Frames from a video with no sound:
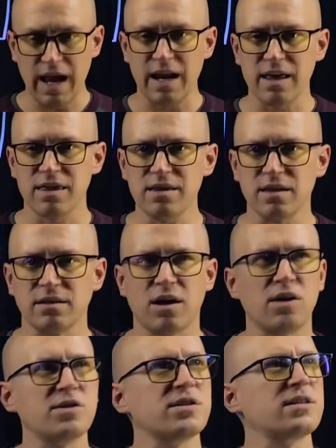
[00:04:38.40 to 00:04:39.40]
I think the
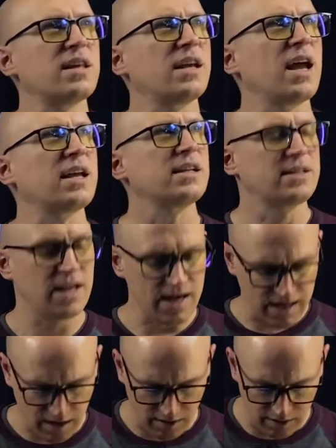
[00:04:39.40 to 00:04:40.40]
largest thing I can take
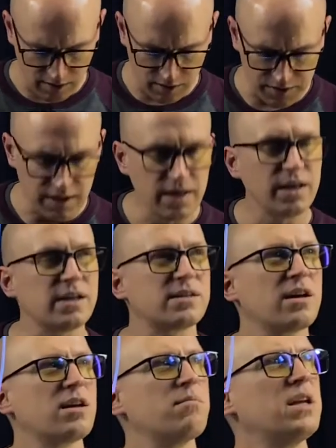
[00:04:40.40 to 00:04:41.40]
out of those is
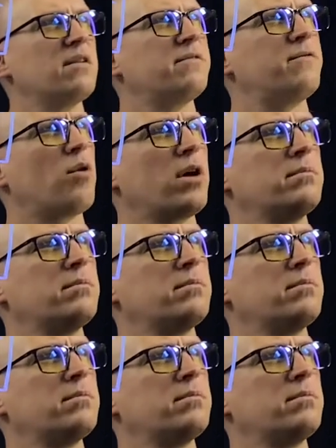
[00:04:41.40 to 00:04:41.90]
going to be a 4.